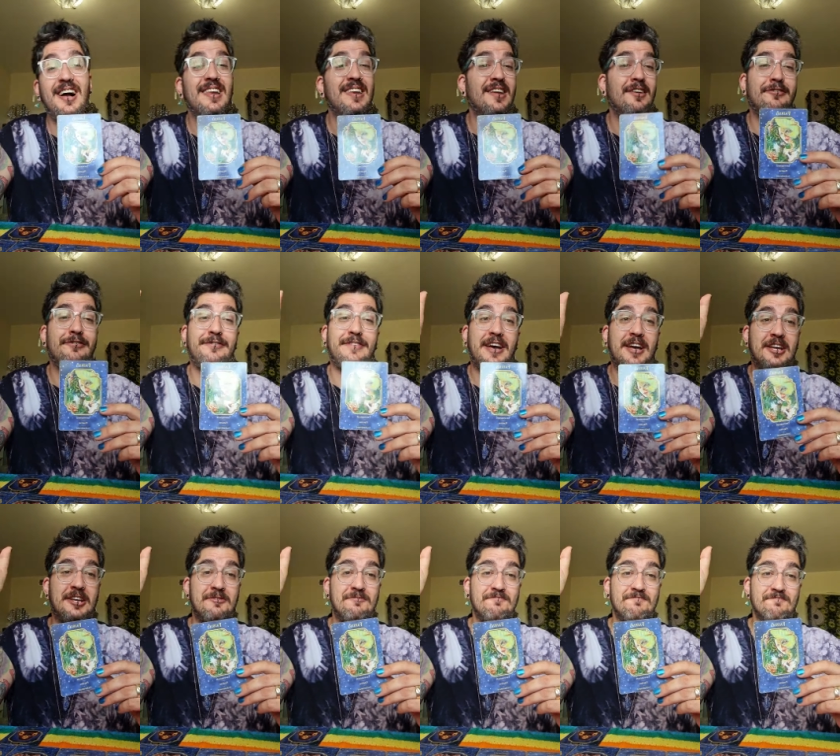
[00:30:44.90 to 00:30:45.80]
I love
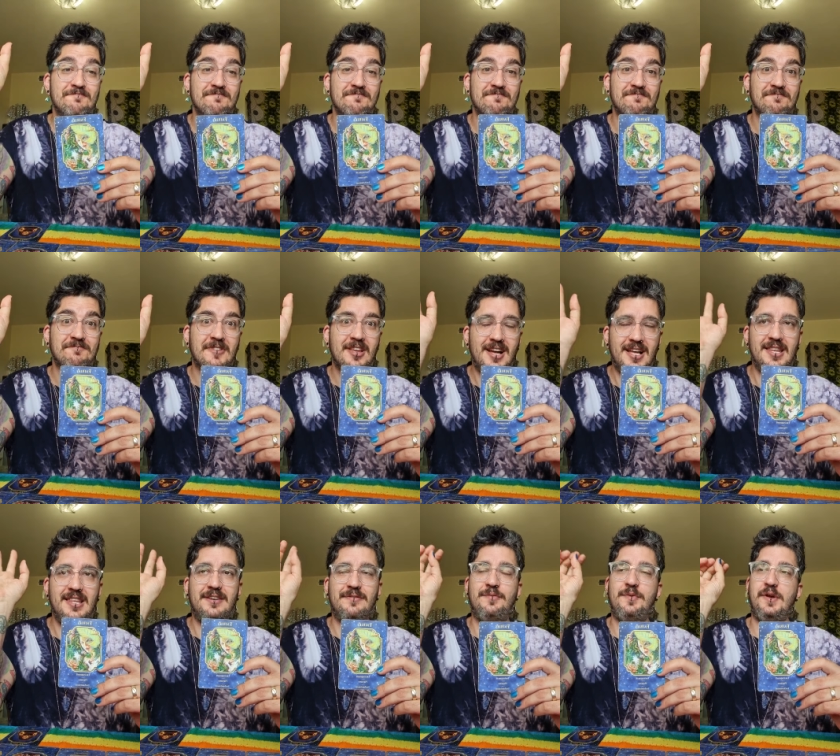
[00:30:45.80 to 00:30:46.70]
Fey. I
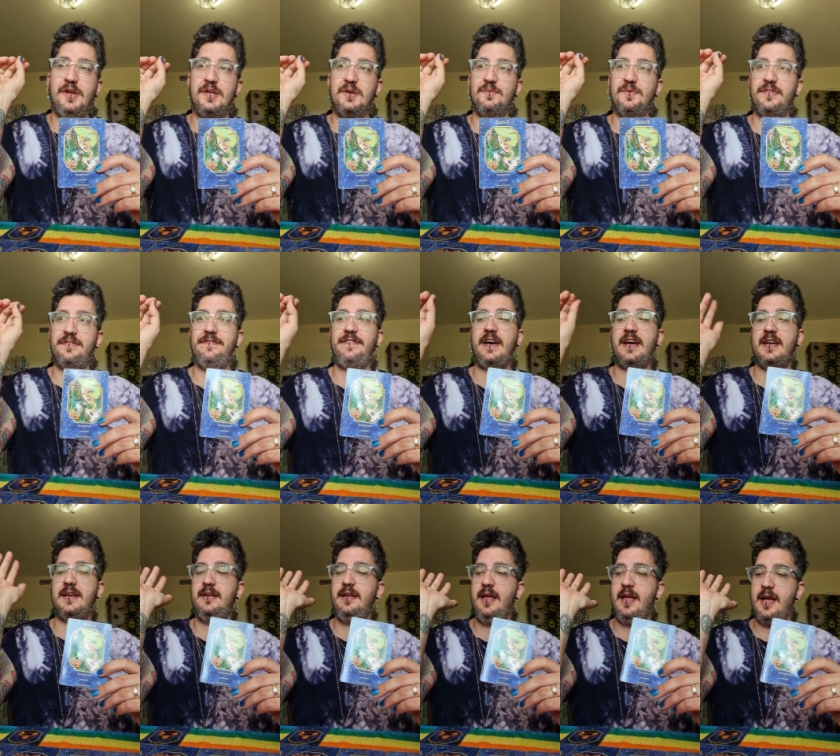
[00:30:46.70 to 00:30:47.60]
love working with
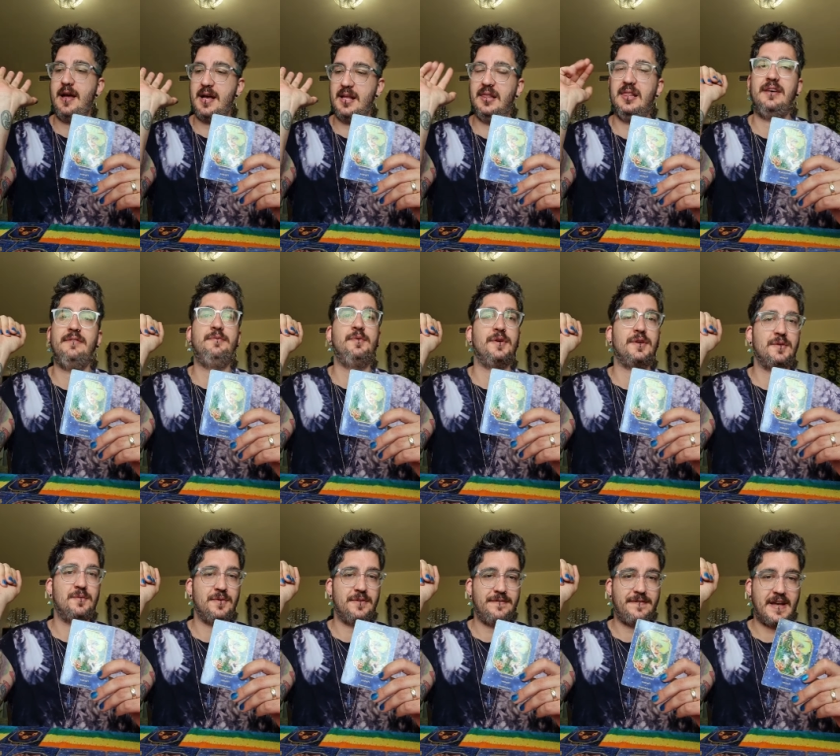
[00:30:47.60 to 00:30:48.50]
Fey. I love
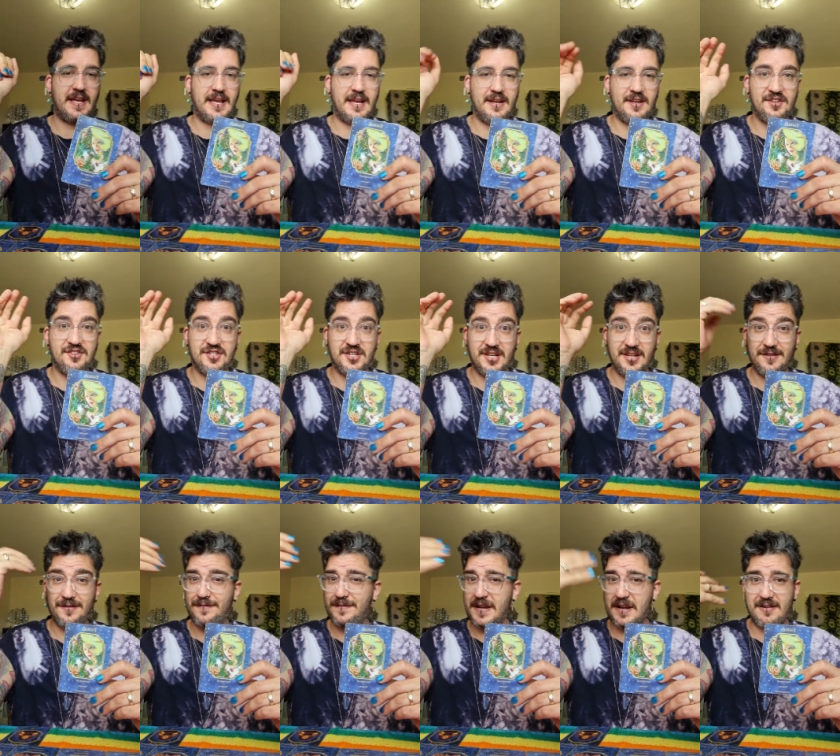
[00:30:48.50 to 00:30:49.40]
working with Fey
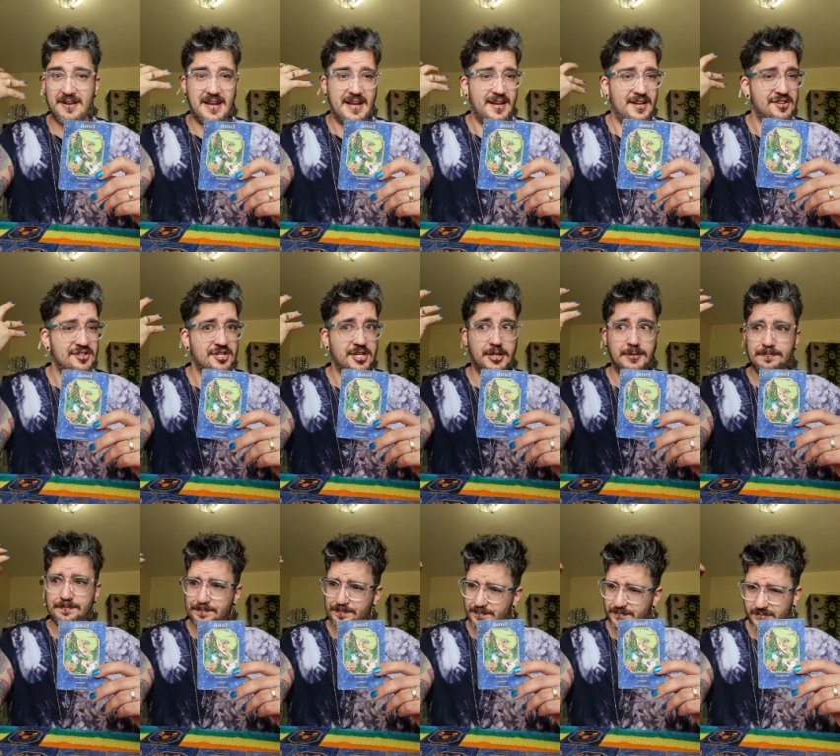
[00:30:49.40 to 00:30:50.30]
energy, fairy energy.
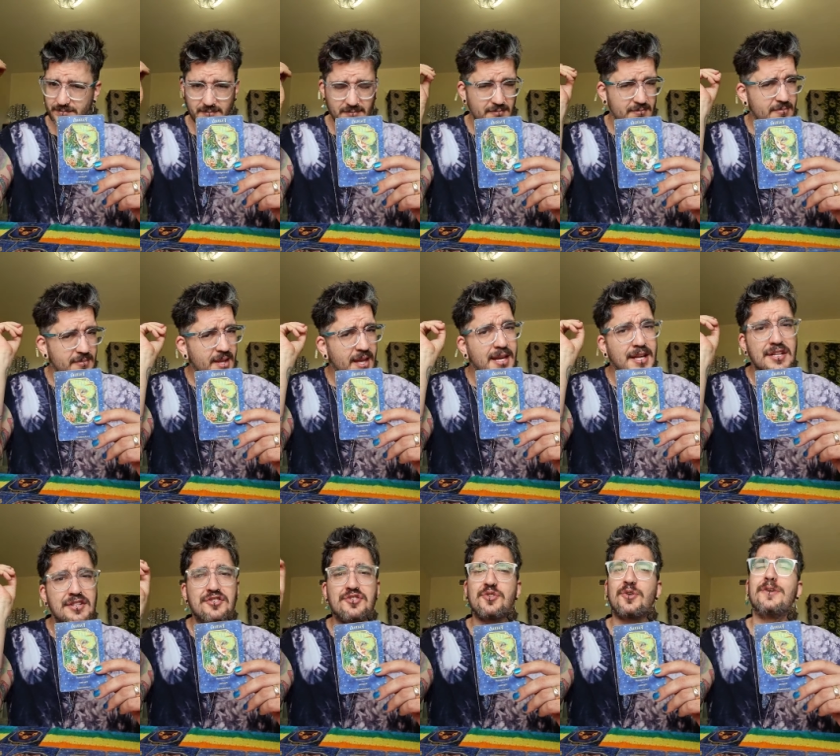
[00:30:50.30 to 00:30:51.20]
It
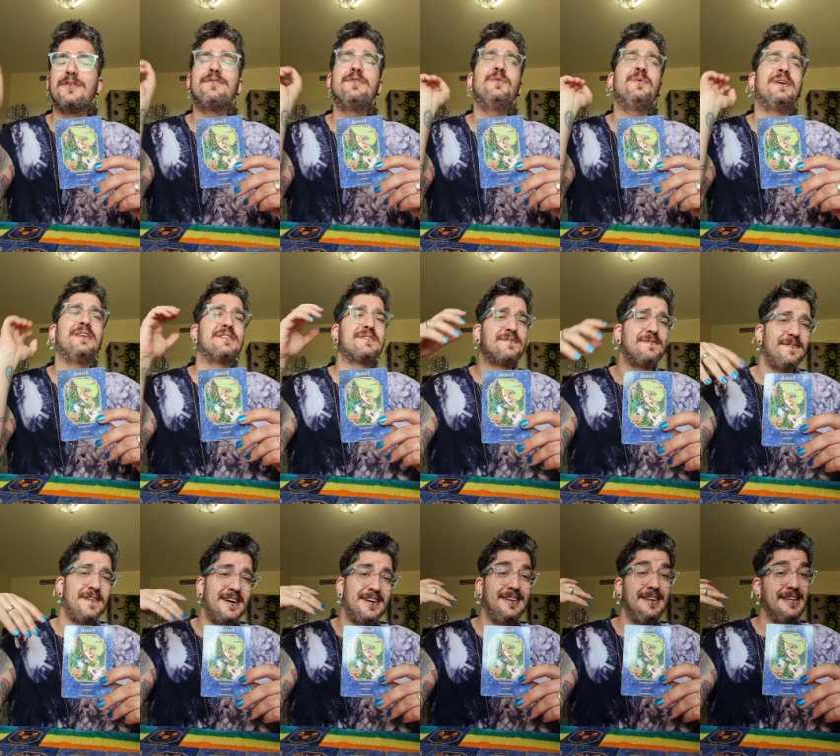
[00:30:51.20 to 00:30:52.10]
is joyful, it is
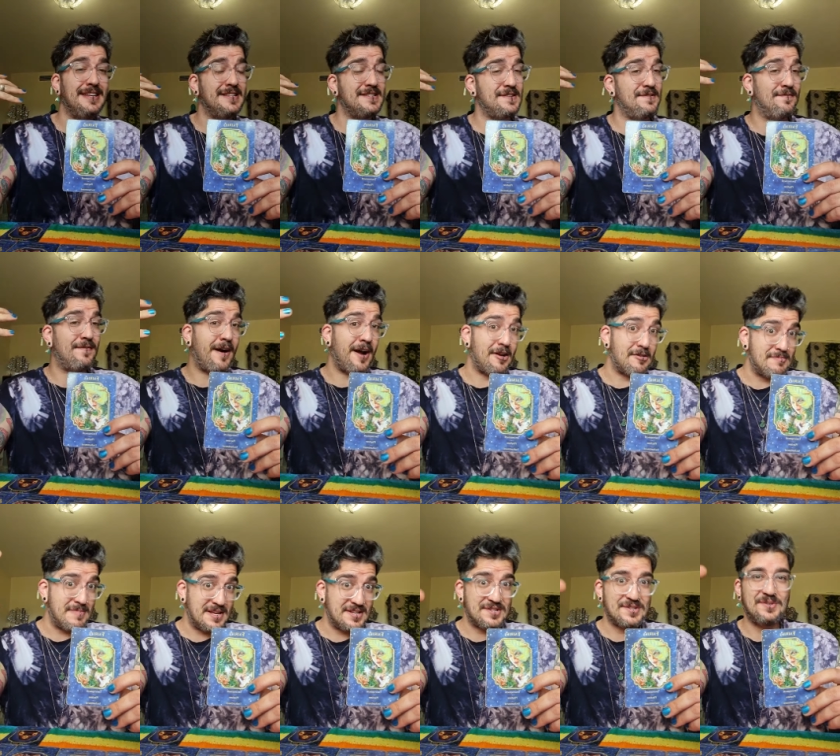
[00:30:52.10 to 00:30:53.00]
fun, it is
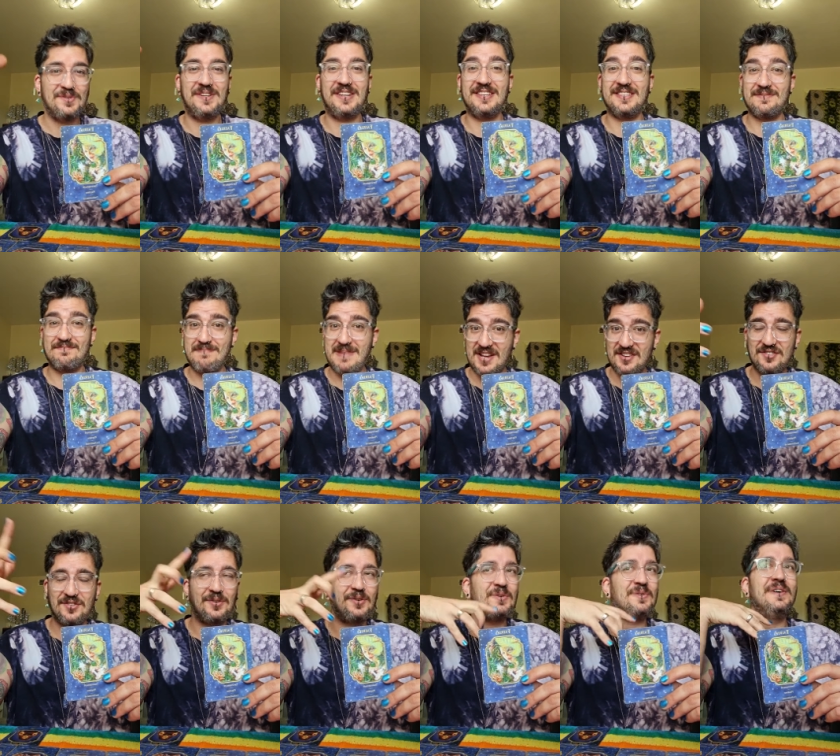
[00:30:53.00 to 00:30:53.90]
environmental, it is
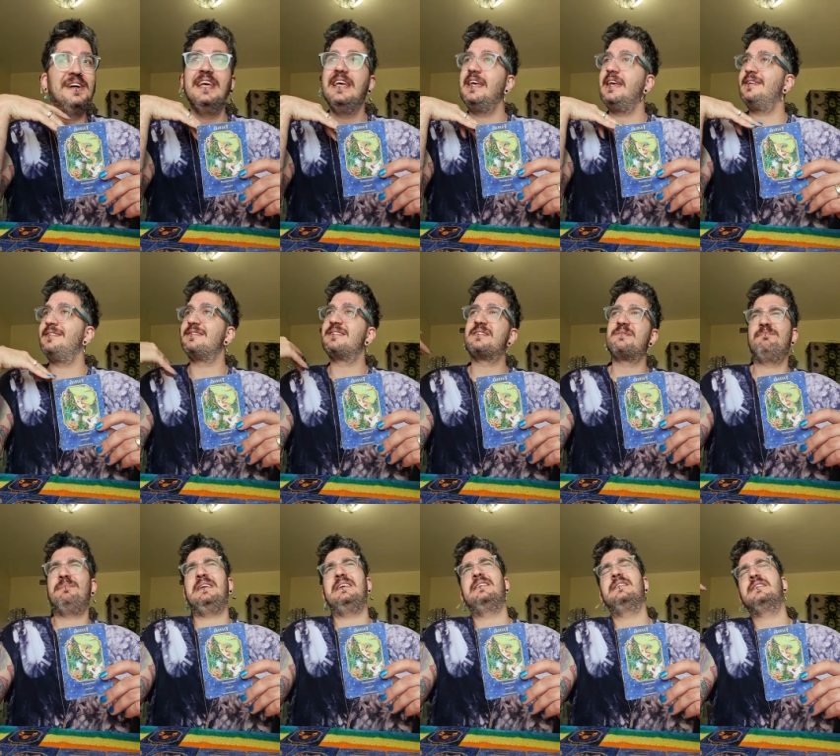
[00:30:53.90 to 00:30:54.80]
magical, it is
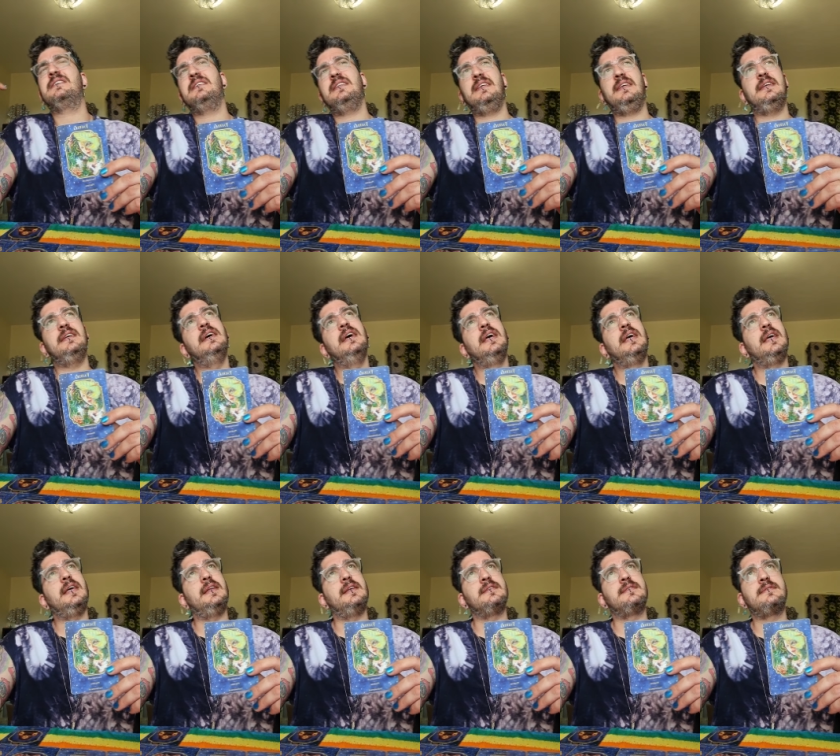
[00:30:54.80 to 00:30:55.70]
sparkly,
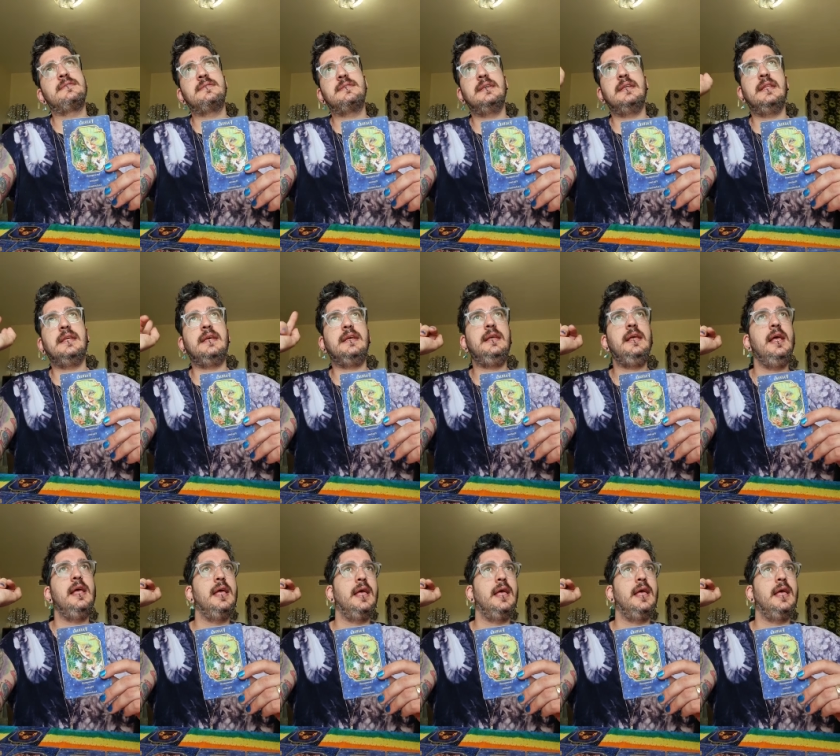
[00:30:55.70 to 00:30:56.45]
it is silly,